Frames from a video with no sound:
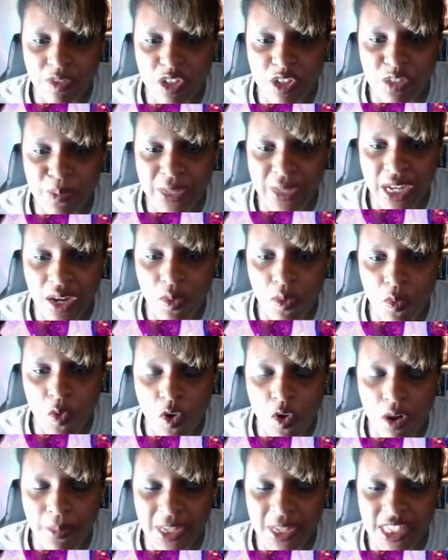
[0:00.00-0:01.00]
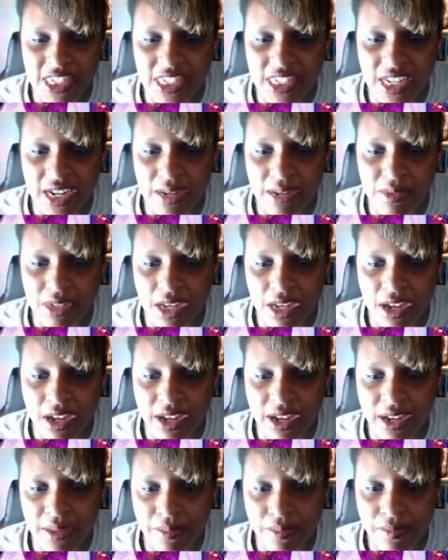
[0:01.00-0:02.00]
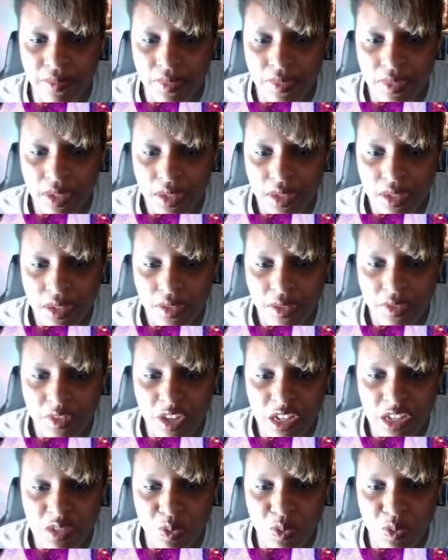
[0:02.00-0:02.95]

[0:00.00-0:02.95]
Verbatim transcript: the spaghetti warm at the same time? That's